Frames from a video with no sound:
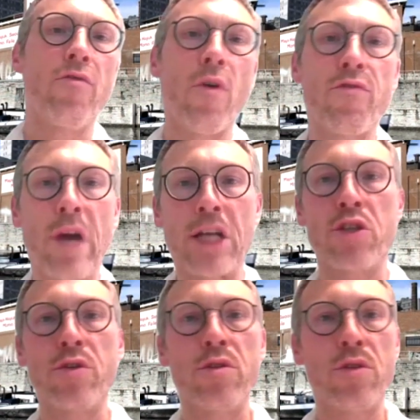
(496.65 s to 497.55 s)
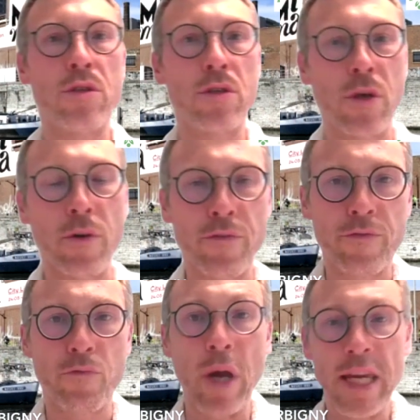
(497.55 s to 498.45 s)
for fractions of
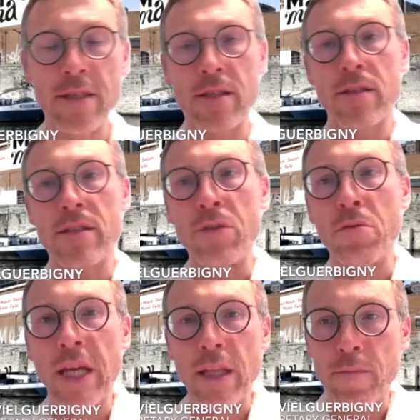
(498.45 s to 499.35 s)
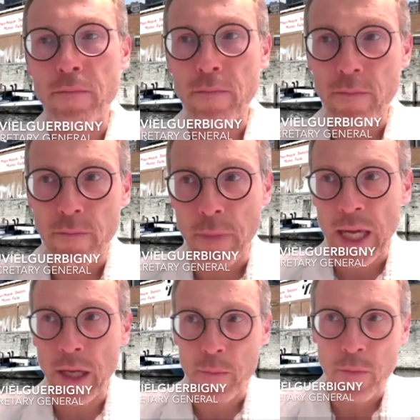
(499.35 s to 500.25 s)
waste that you can
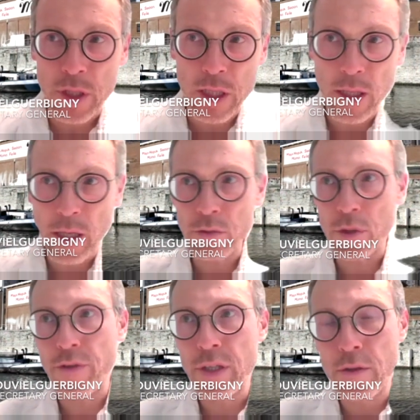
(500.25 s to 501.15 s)
make money out of it.